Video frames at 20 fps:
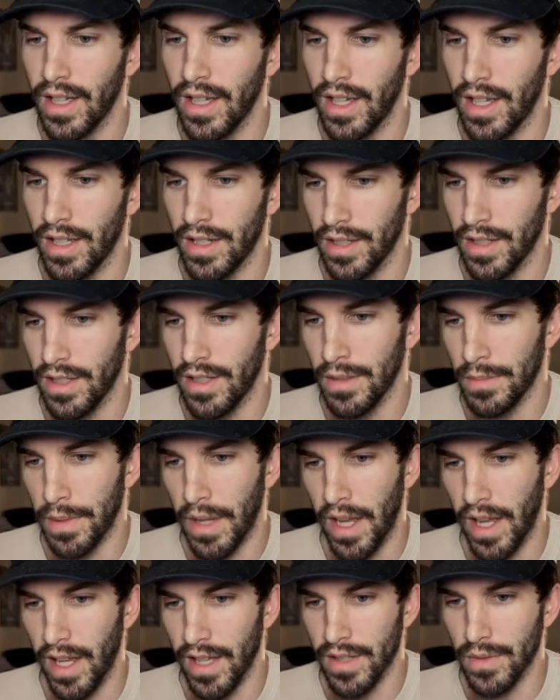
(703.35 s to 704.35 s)
And in the
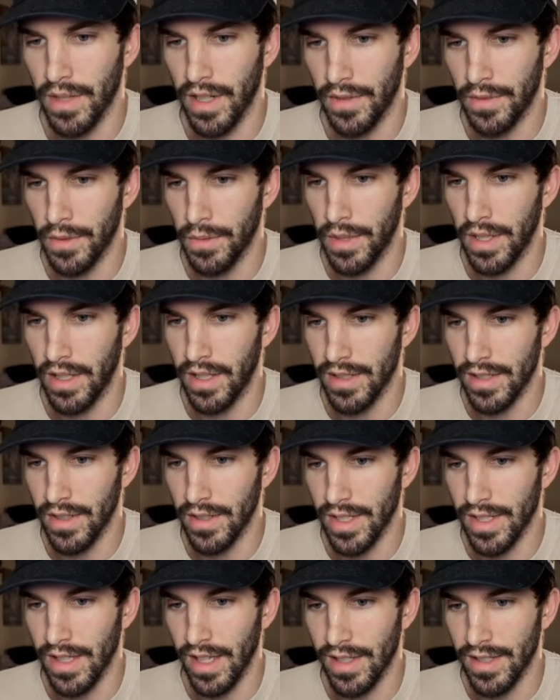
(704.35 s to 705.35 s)
past, whenever we get
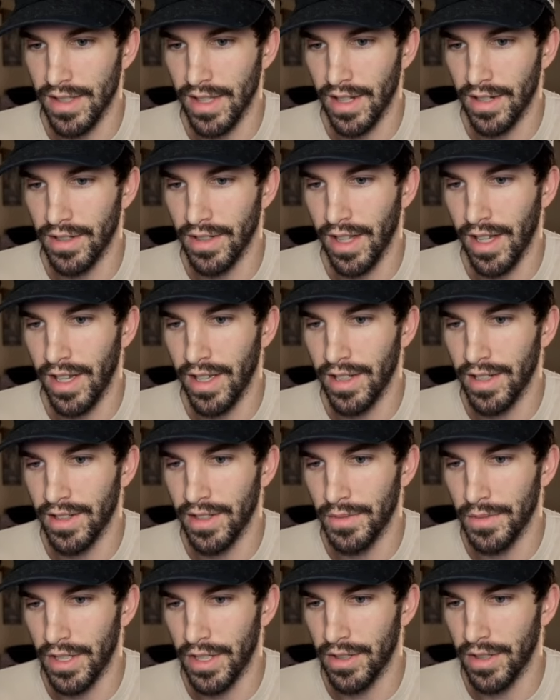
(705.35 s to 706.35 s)
towards that center line and
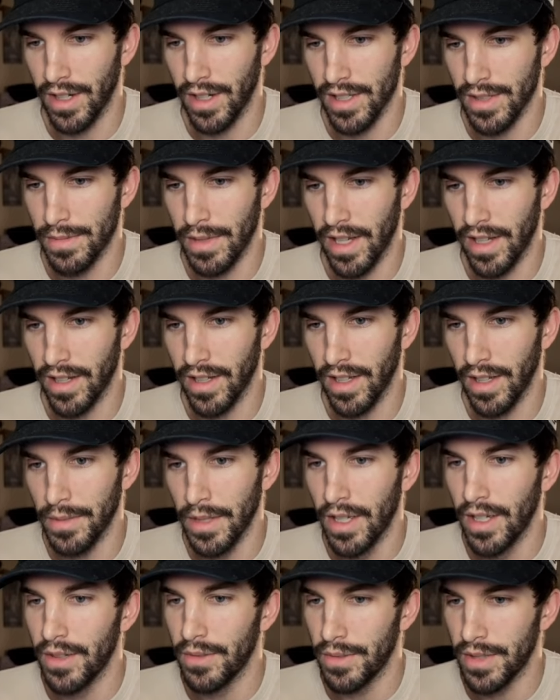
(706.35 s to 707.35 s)
then we cross back up,
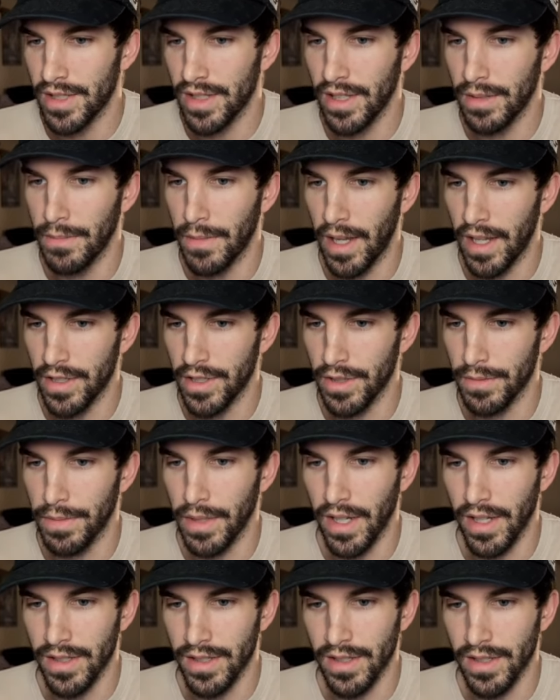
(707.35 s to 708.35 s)
we see major
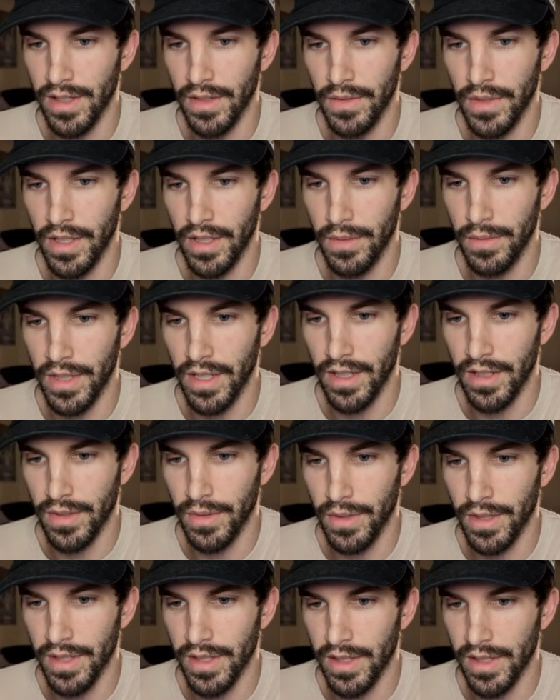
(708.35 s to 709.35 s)
positivity. We get
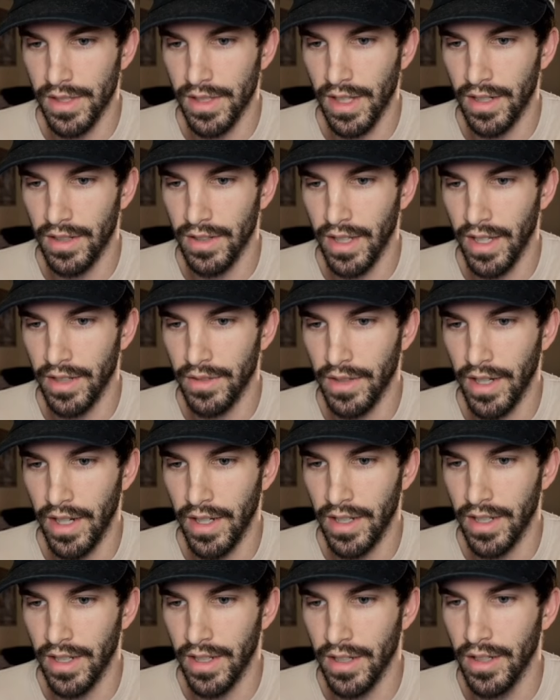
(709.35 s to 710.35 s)
towards the center line
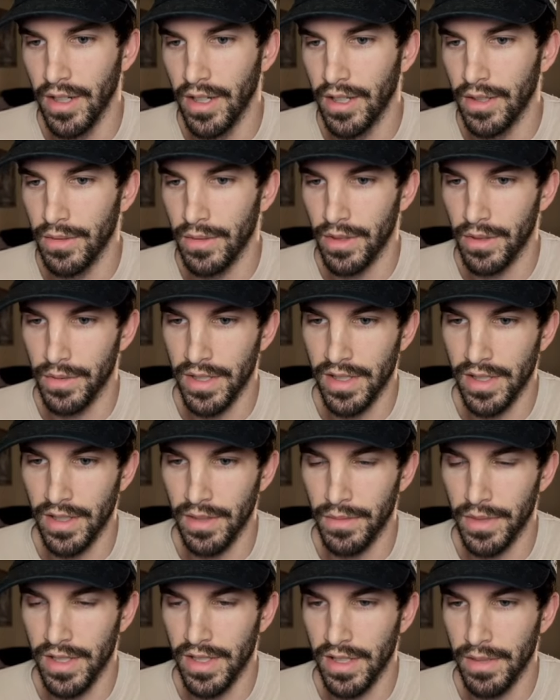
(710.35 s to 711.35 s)
right here. What do we see?
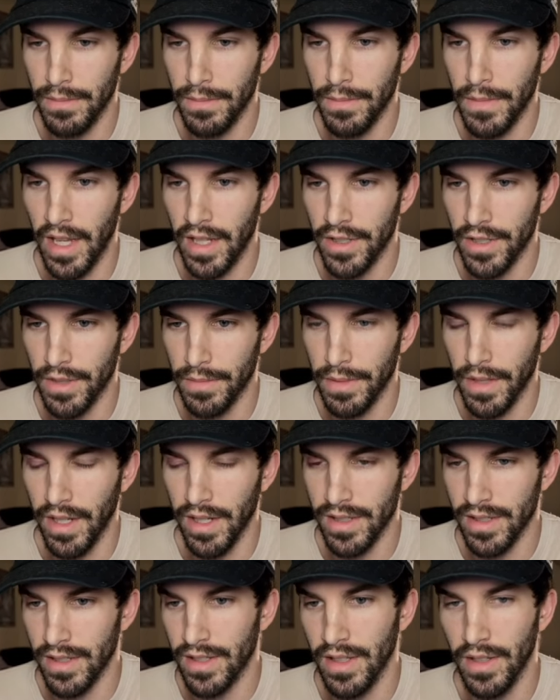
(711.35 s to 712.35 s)
We see major
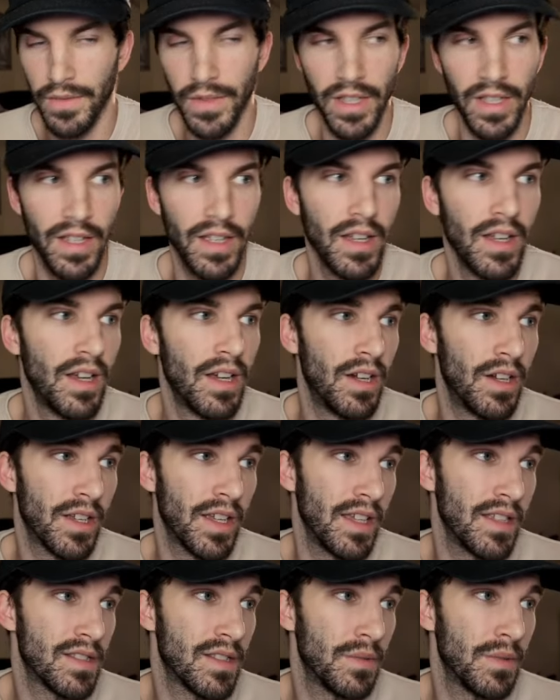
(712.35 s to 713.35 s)
positivity.
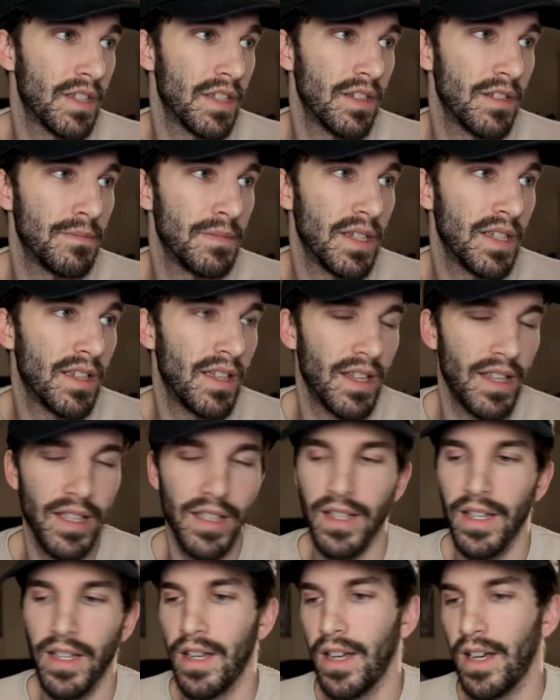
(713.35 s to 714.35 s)
Okay, so we could be
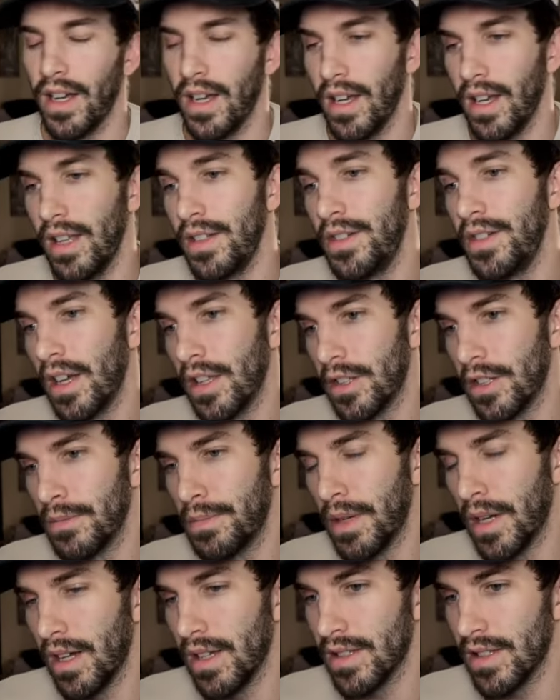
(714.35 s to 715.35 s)
getting uh, another
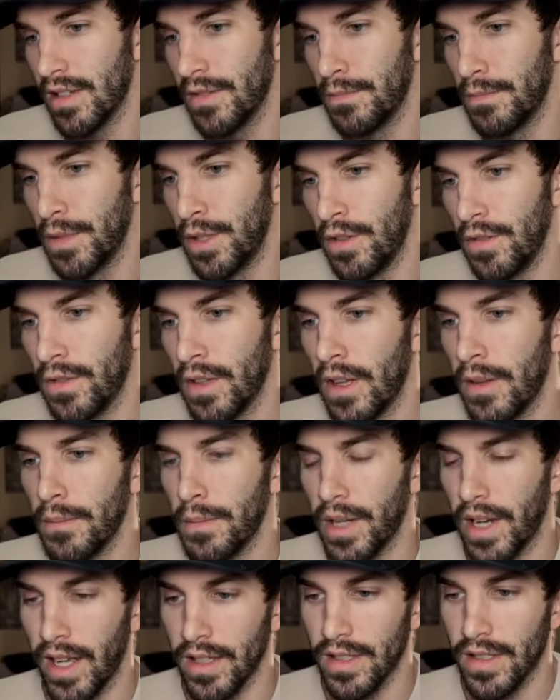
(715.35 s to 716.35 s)
positive move,
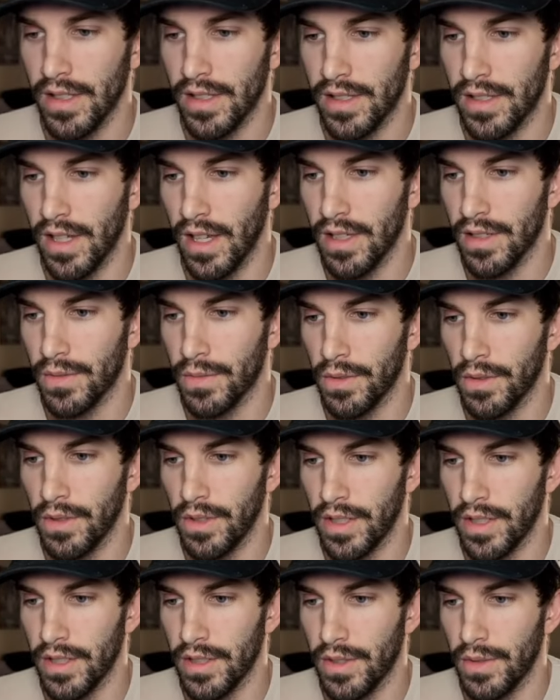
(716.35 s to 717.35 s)
but as this does roll
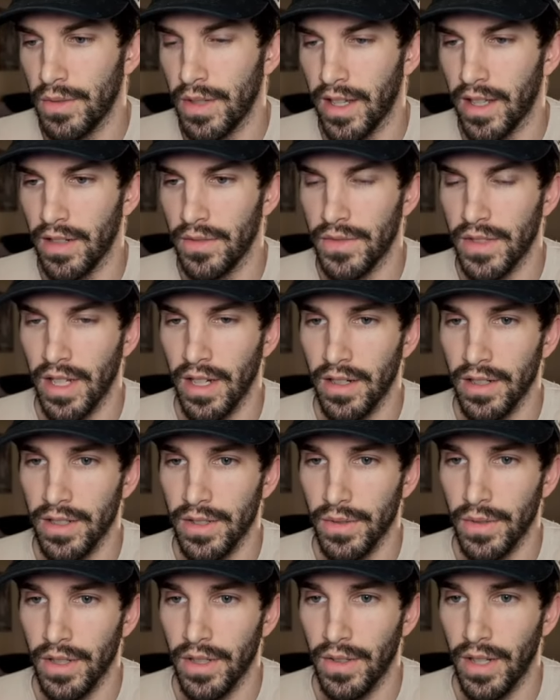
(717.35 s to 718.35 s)
into negative
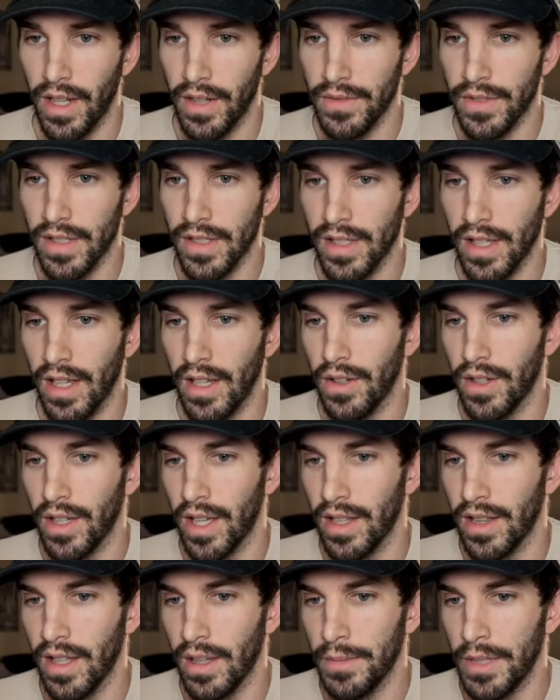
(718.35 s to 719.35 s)
territory, you have to say,
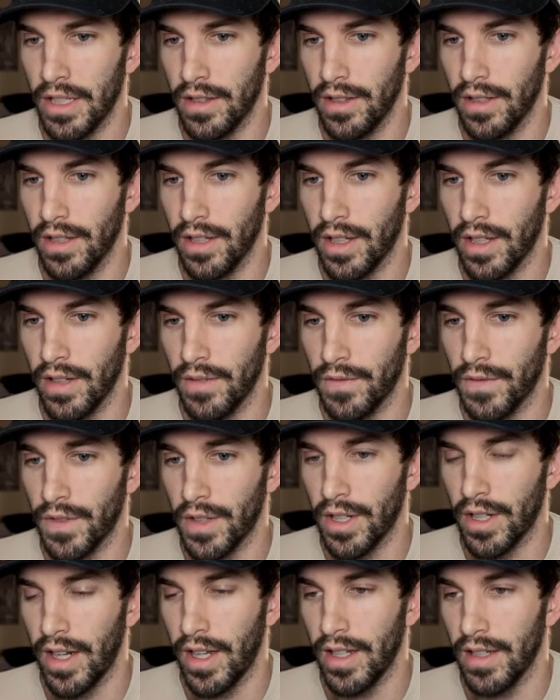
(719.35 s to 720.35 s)
okay, let me look
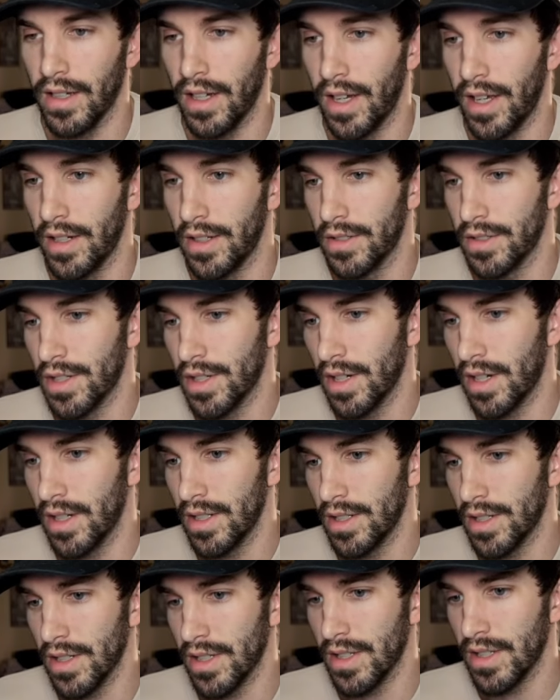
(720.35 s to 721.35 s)
for a higher
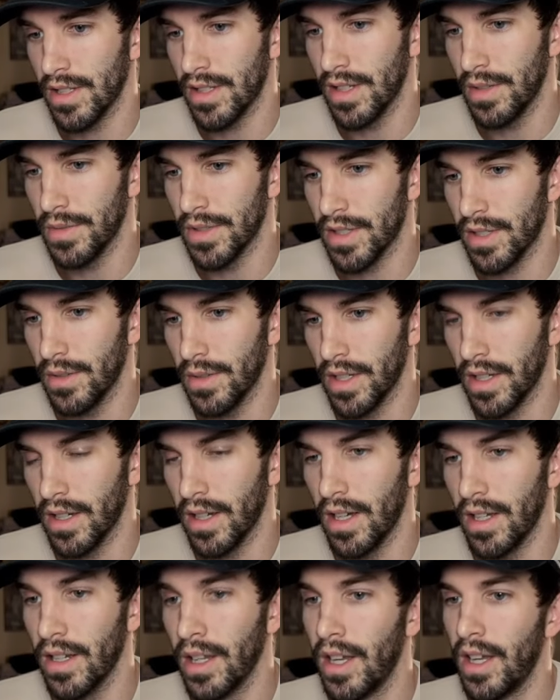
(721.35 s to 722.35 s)
chart just to see what's going
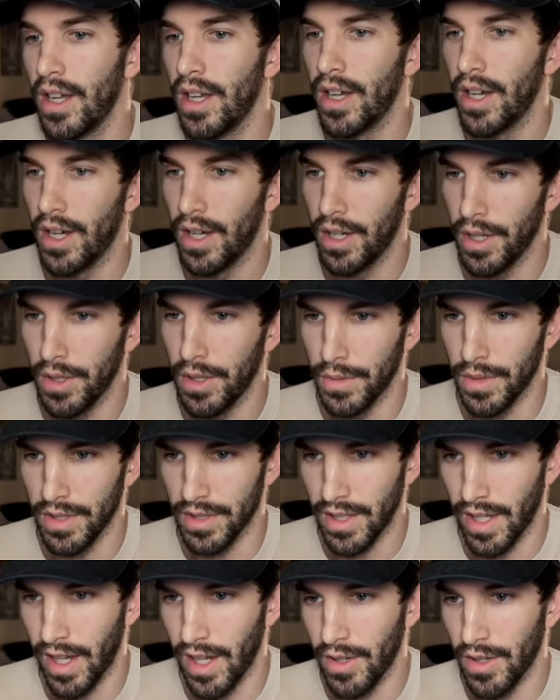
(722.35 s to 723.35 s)
on. Oh, well,
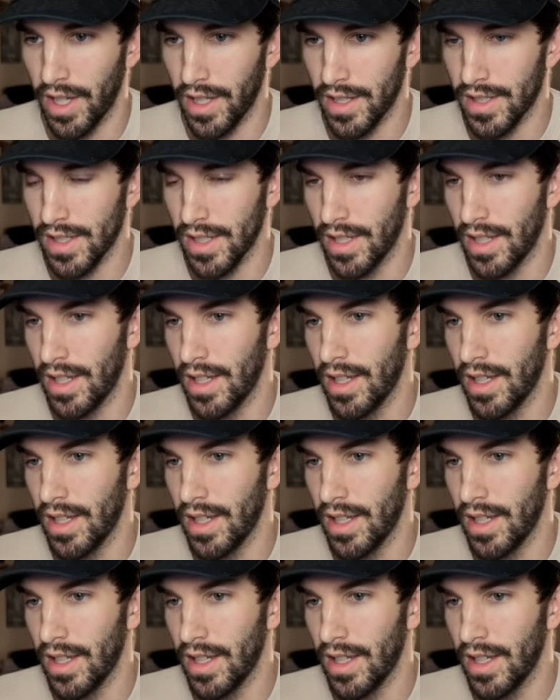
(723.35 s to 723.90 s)
now I see